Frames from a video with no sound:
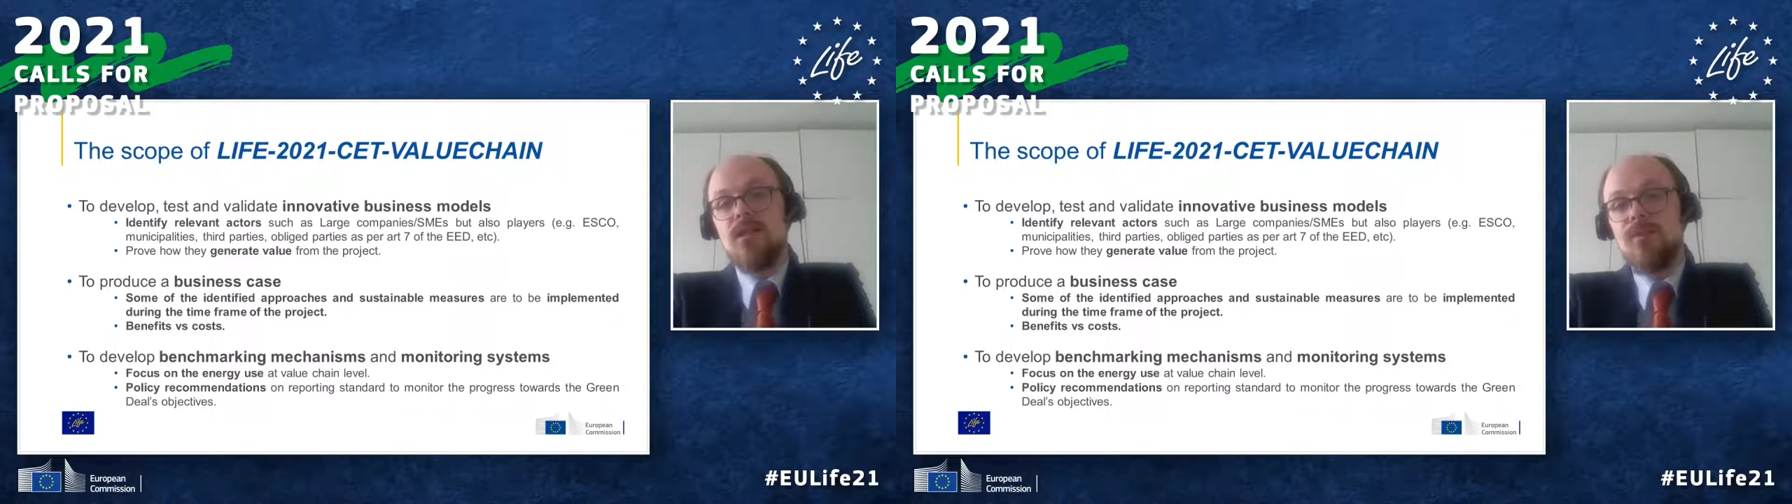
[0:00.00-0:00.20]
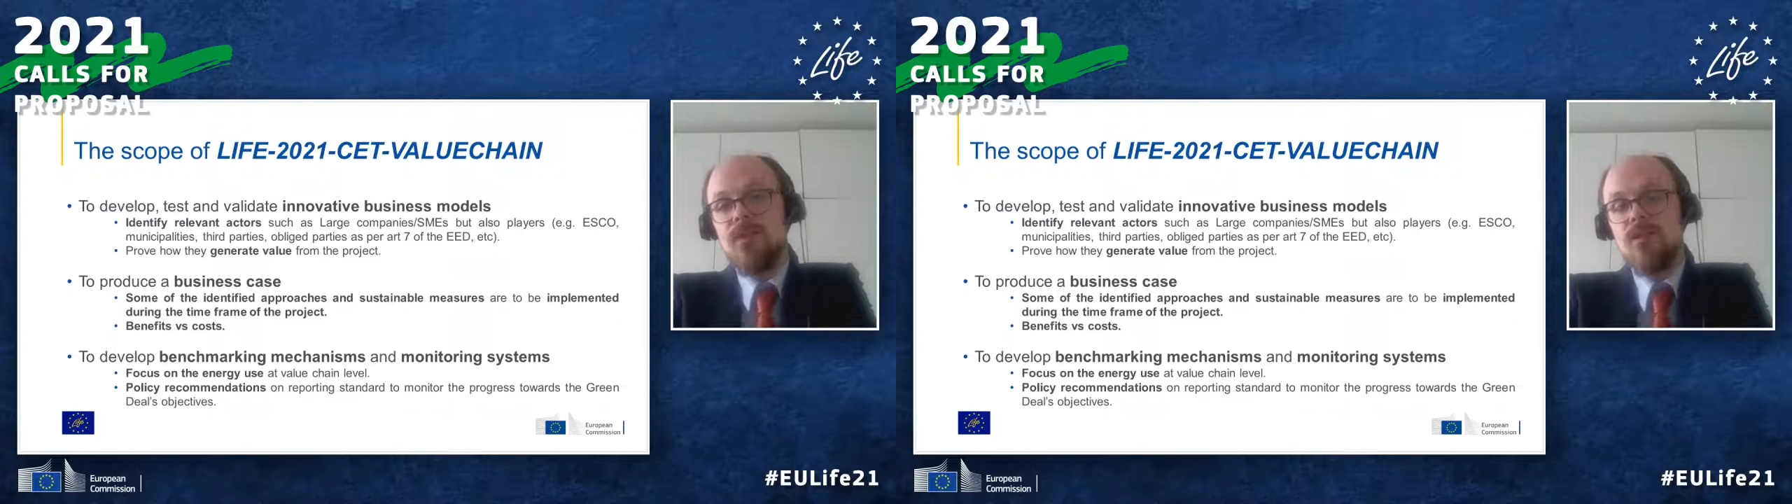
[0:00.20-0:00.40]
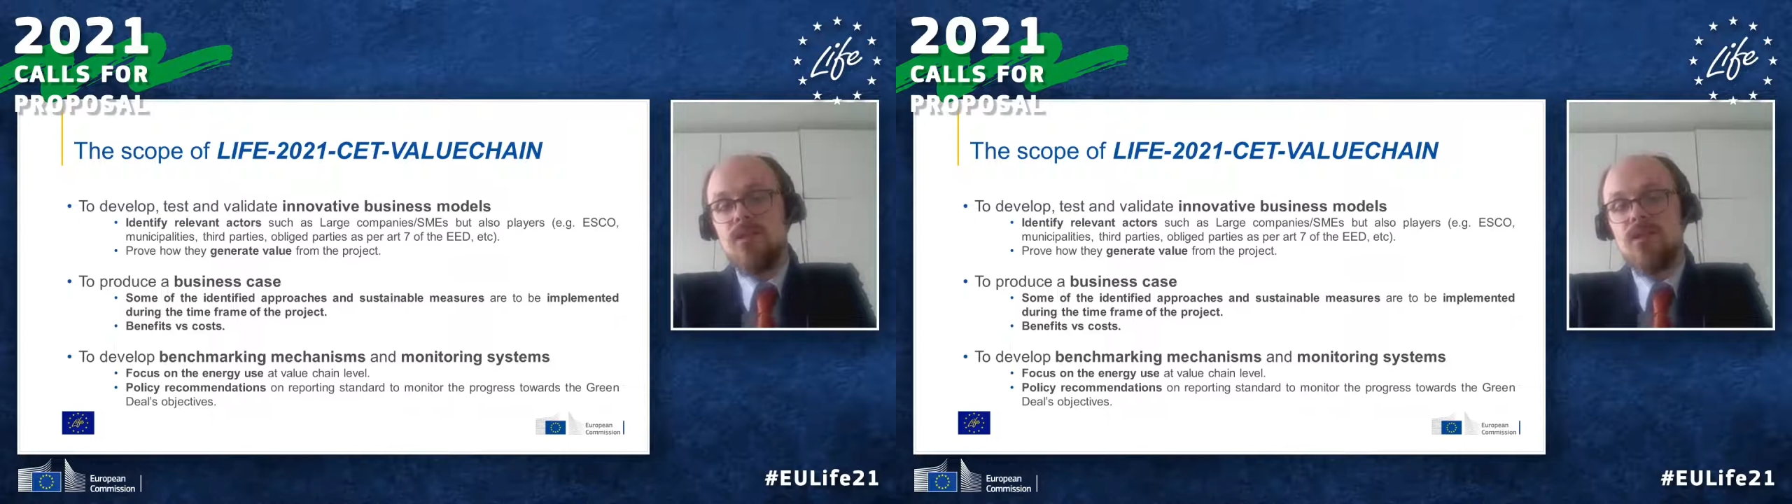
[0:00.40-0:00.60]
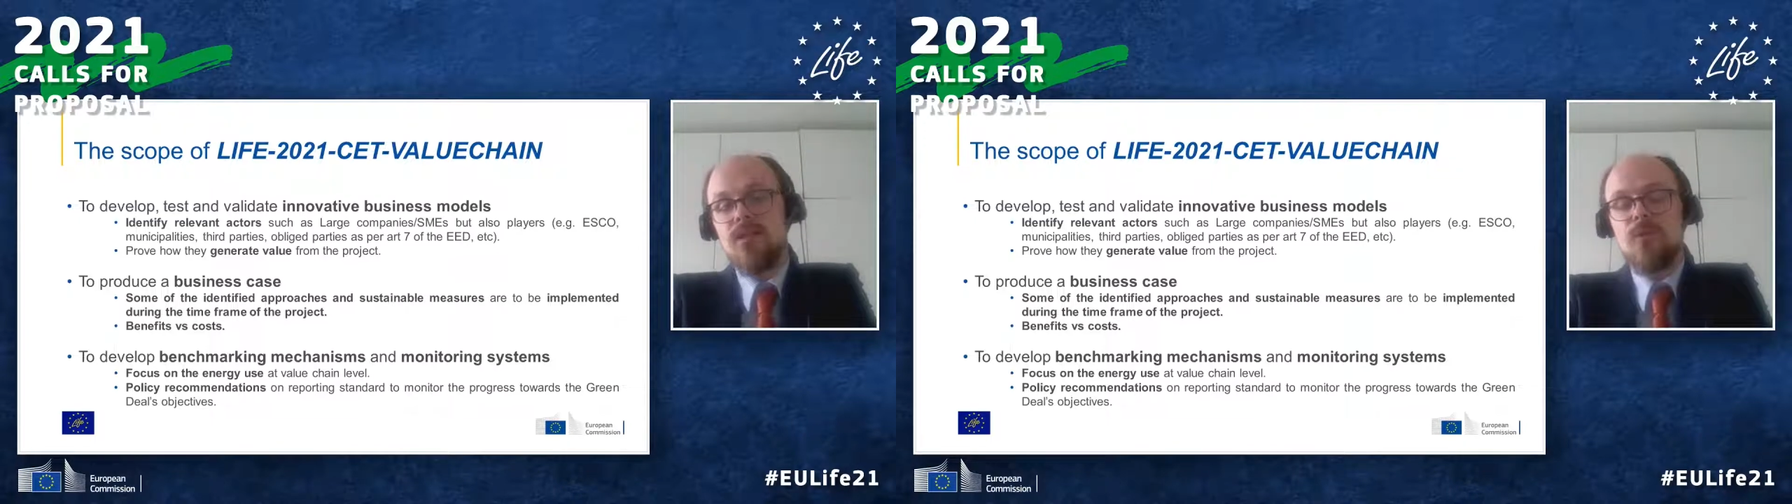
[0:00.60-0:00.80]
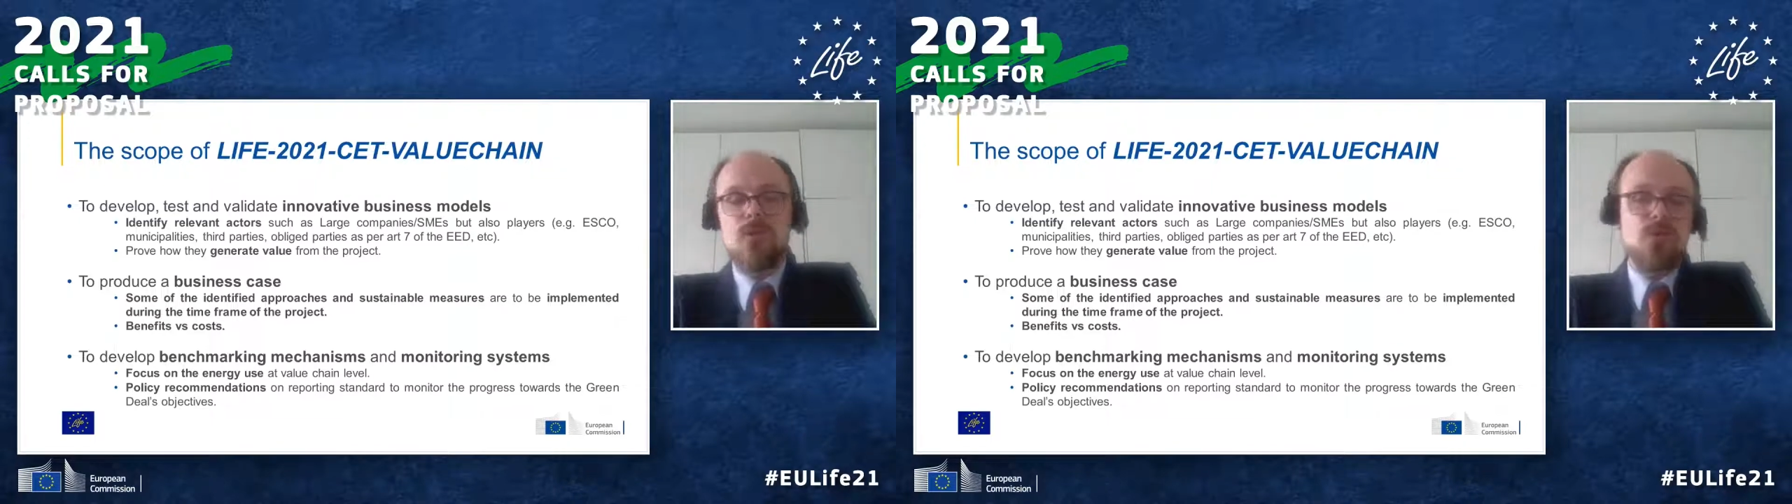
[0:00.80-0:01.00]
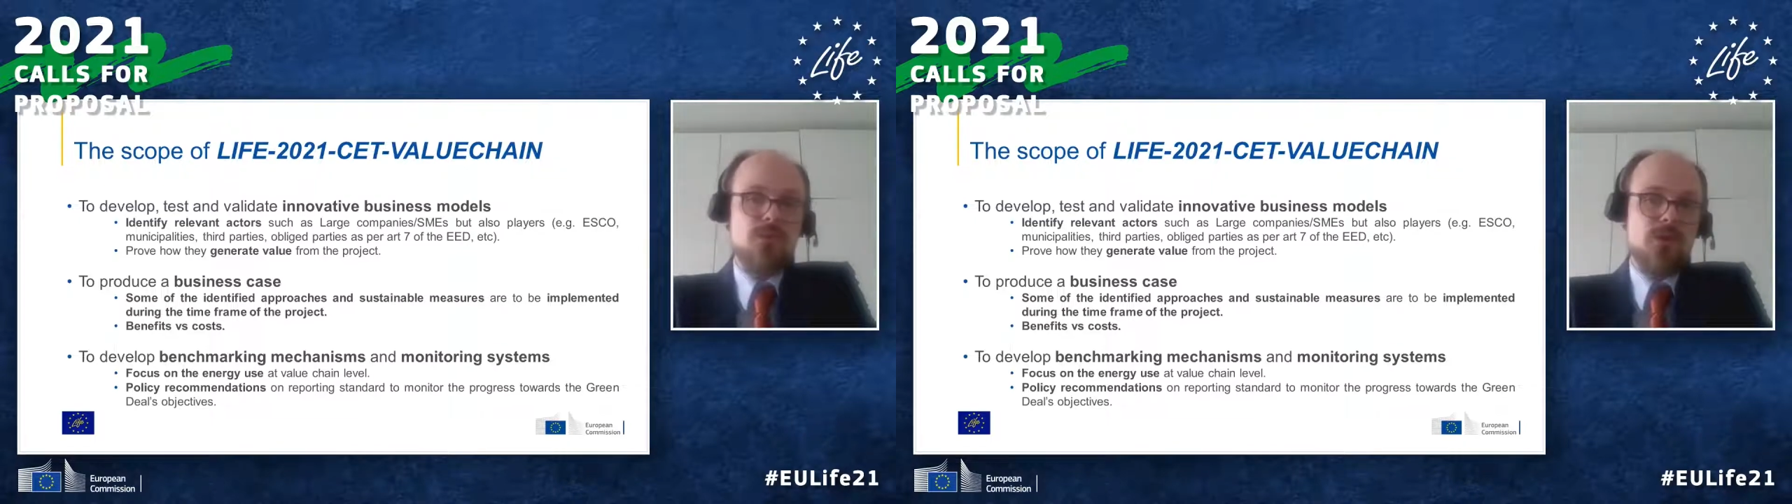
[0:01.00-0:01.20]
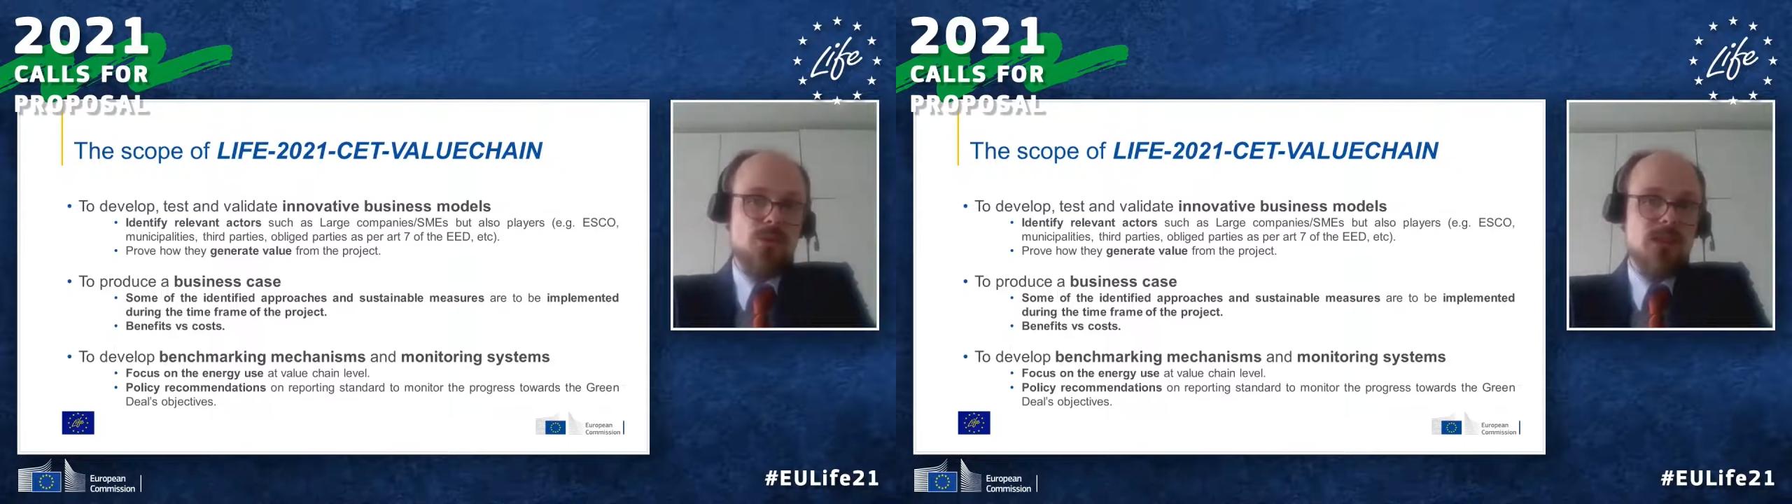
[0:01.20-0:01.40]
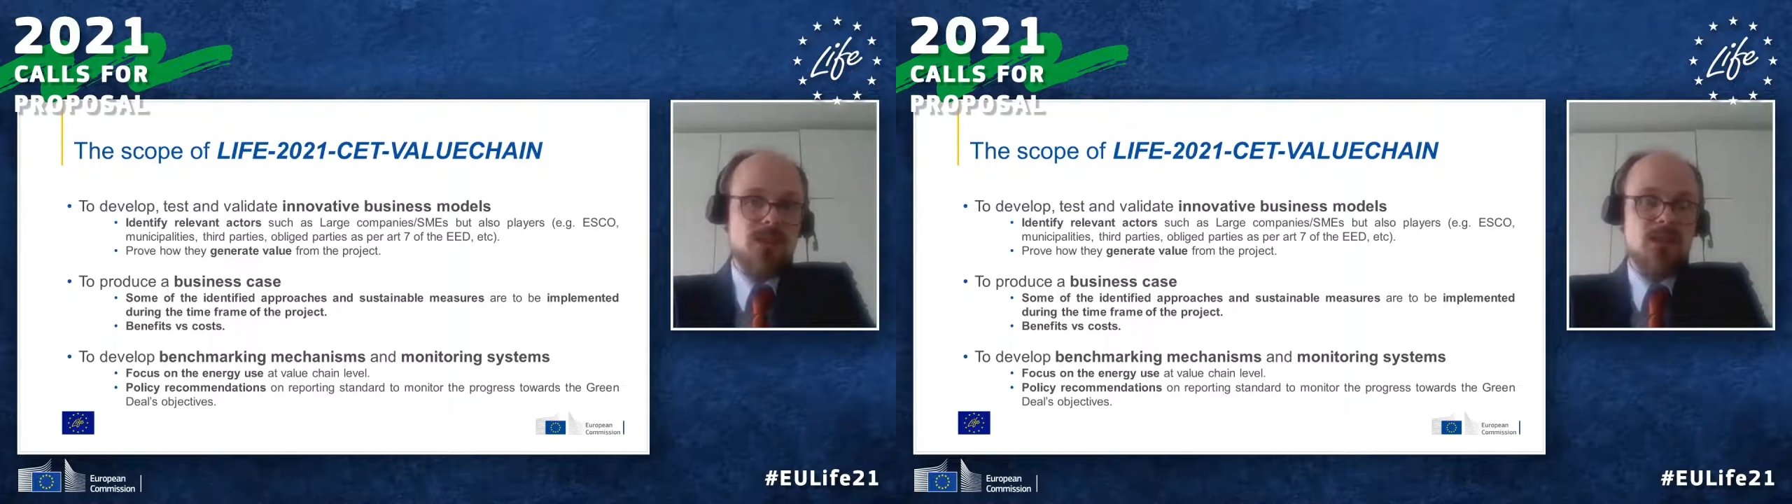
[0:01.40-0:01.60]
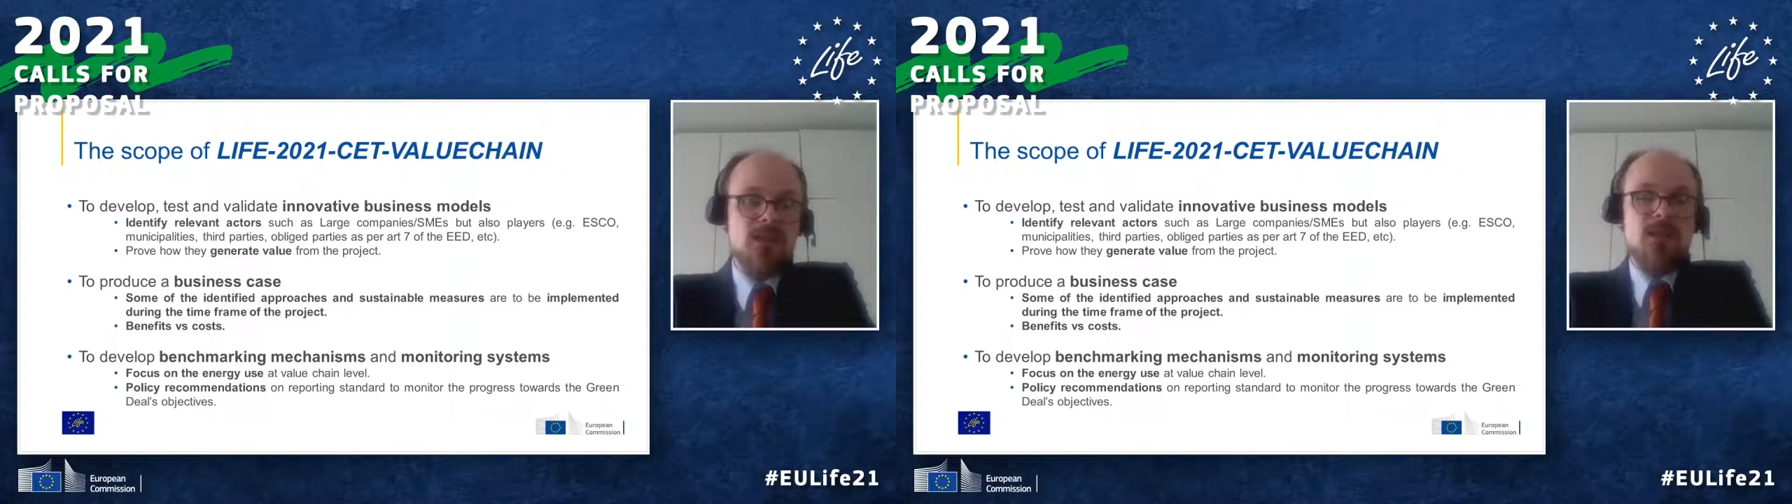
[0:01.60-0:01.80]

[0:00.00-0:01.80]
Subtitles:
emissions, for which